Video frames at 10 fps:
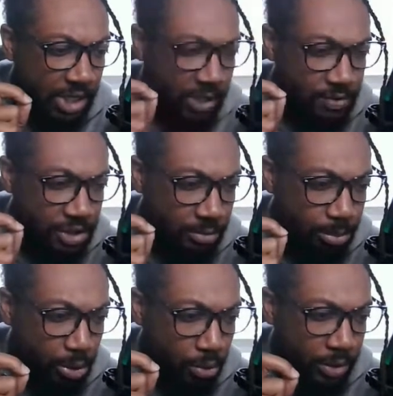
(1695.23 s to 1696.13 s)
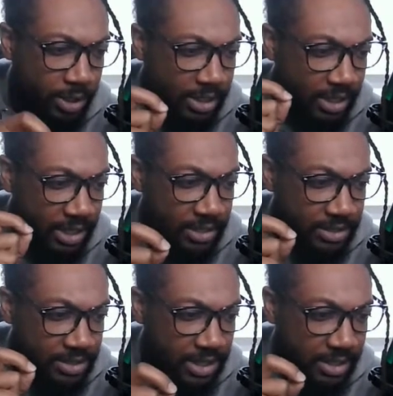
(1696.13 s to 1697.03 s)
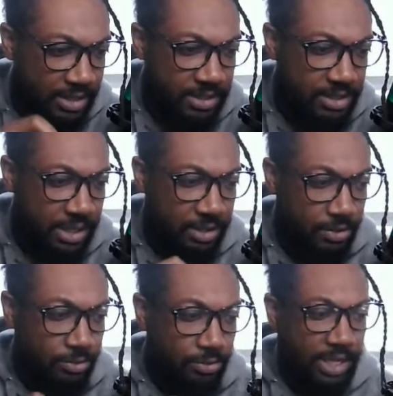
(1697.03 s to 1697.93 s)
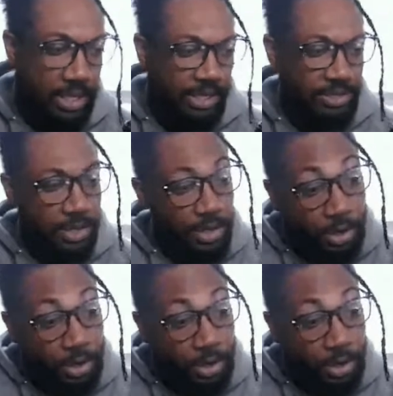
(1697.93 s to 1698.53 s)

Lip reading: of support in sickness and old age.